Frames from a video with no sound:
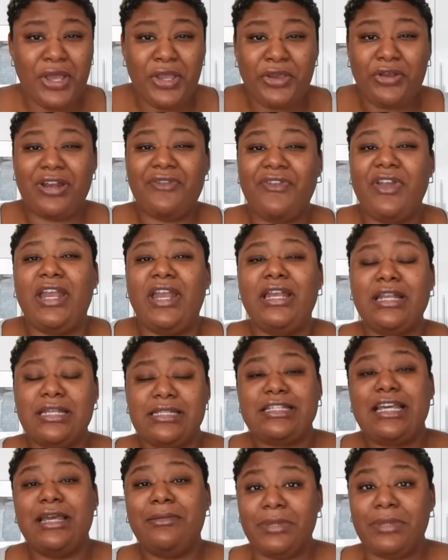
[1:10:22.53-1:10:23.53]
you're never eating the
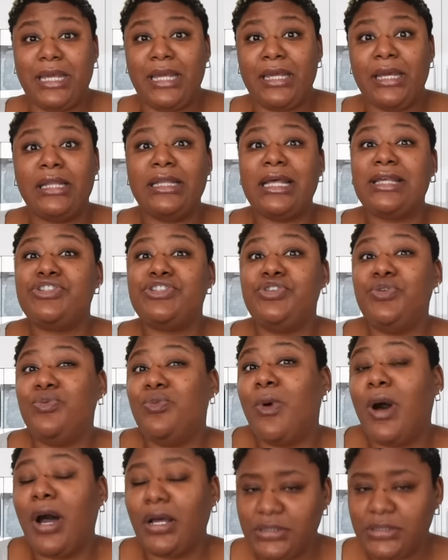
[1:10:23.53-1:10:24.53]
same thing unless you
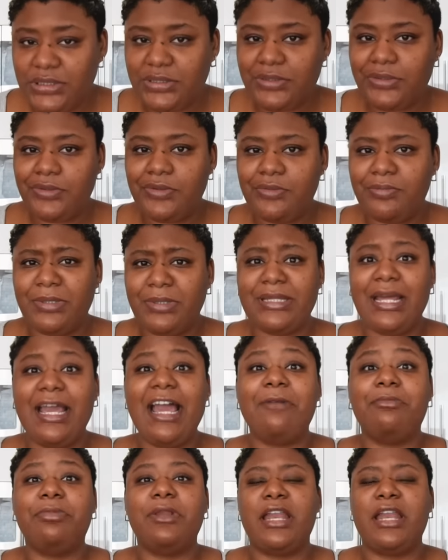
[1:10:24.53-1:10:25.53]
want to, but they
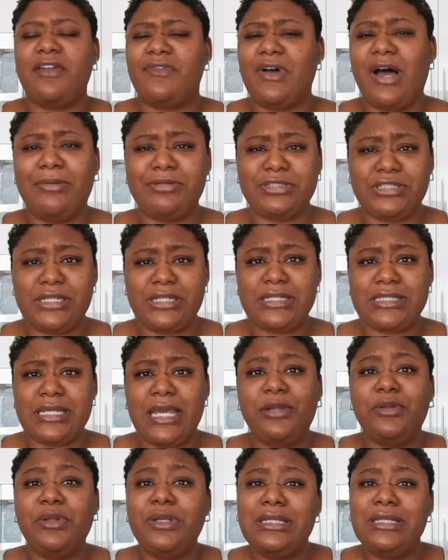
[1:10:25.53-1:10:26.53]
have plenty of options,
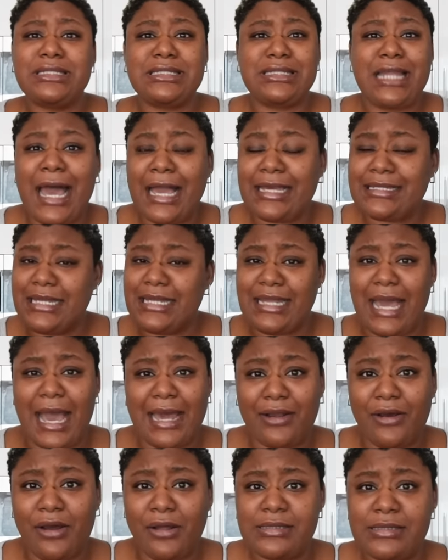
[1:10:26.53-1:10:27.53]
including snacks and
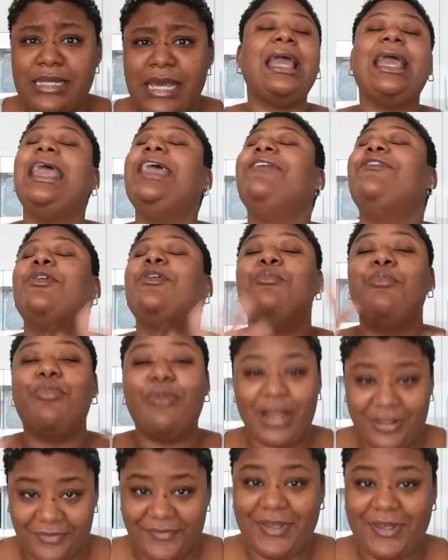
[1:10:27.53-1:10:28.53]
add-ons, even
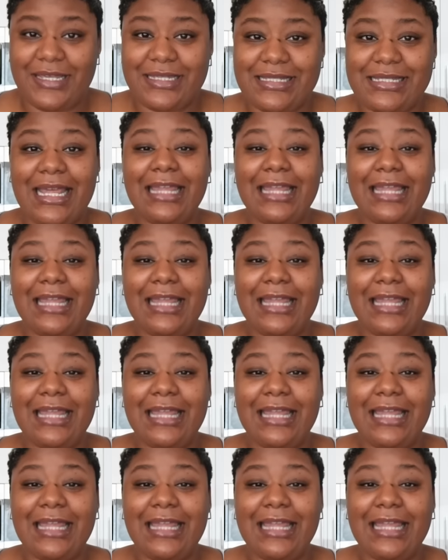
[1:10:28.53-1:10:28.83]
breakfast.